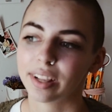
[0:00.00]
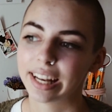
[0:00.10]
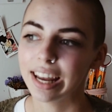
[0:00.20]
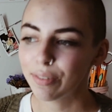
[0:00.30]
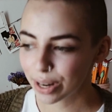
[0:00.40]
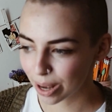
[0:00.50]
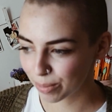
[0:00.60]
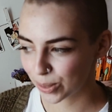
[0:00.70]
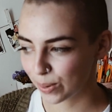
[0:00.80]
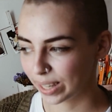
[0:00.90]
They never
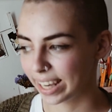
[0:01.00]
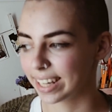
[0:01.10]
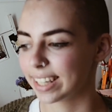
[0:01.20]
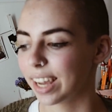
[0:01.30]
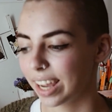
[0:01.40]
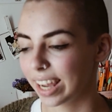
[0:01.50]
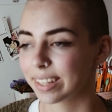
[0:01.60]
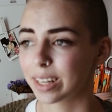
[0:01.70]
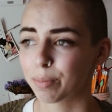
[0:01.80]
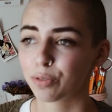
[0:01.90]
come to Atlanta
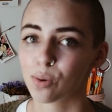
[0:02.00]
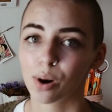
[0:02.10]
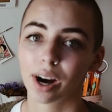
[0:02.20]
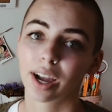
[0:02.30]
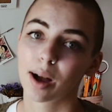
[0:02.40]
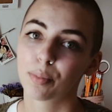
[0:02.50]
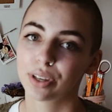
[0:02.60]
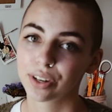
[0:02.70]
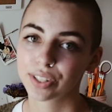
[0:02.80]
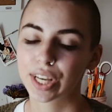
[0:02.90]
except for a couple
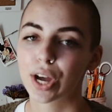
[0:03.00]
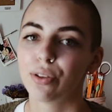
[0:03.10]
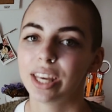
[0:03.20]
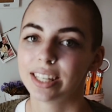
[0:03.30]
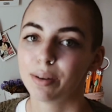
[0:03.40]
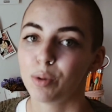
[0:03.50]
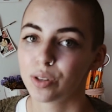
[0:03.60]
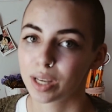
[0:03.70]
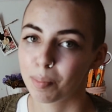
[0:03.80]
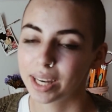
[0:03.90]
years ago they did
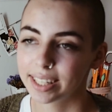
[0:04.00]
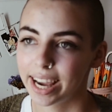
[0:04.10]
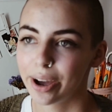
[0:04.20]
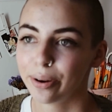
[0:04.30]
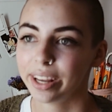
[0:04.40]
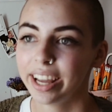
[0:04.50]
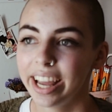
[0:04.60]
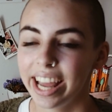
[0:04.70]
Music Midtown,